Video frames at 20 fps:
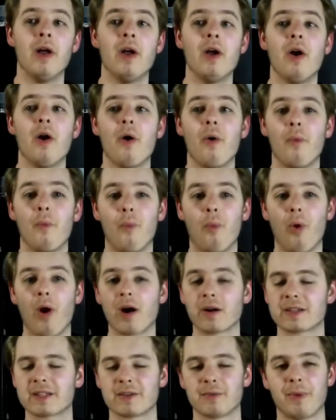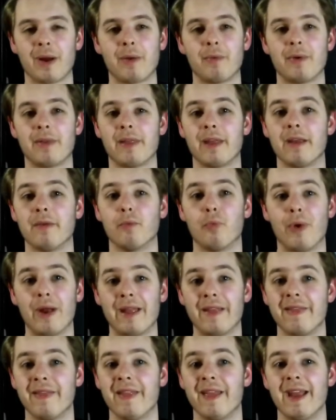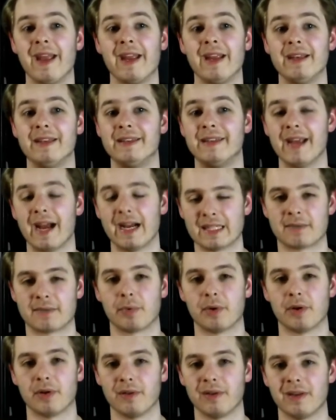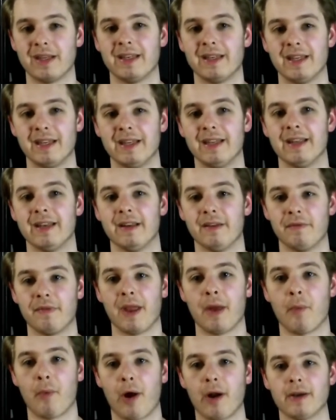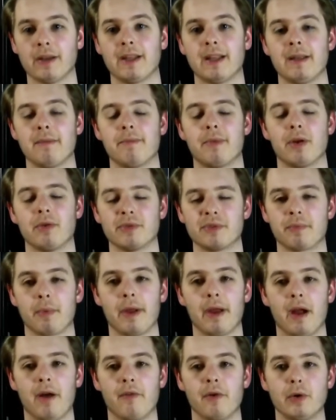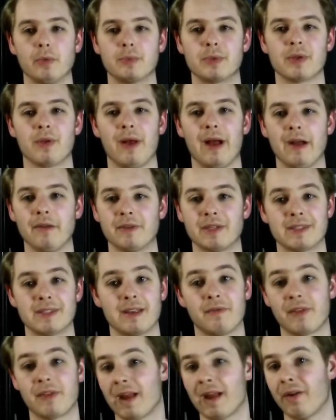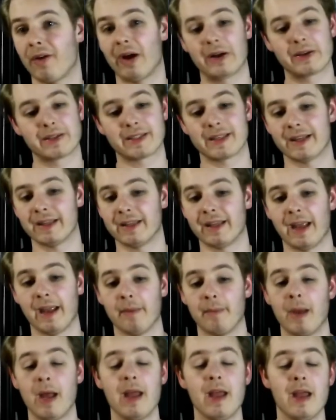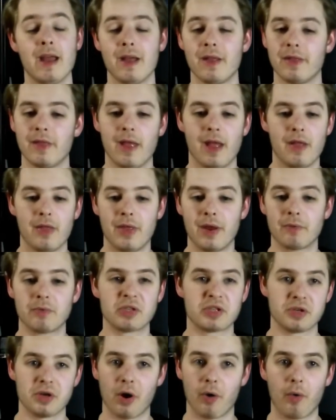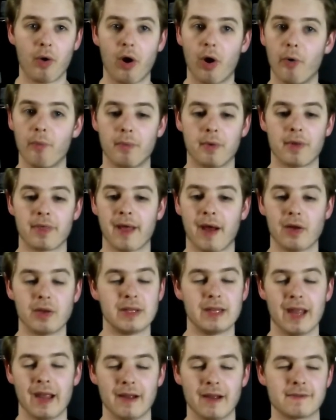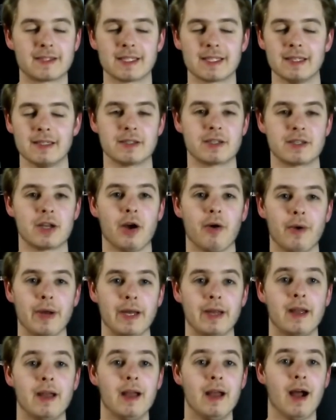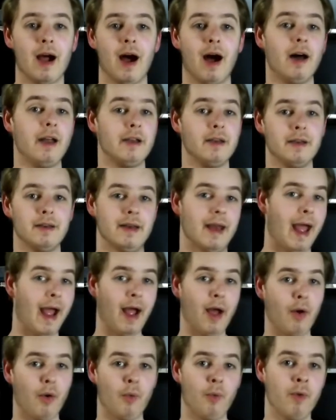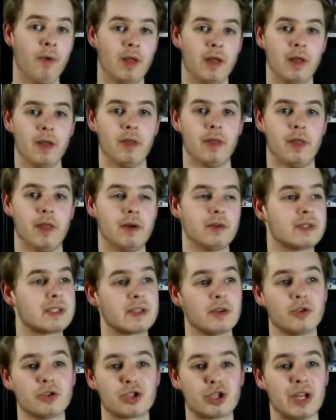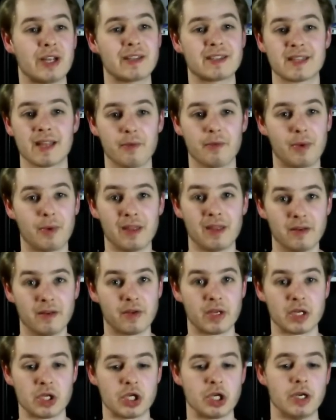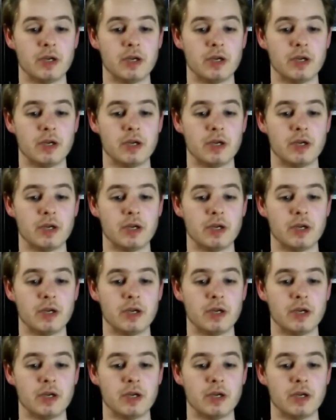walks away with a win they desperately needed if they wanted to keep those playoff hopes alive. Because if they lost that game, there was no hope with how the AFC is going. Now, there's still a chance they win the division.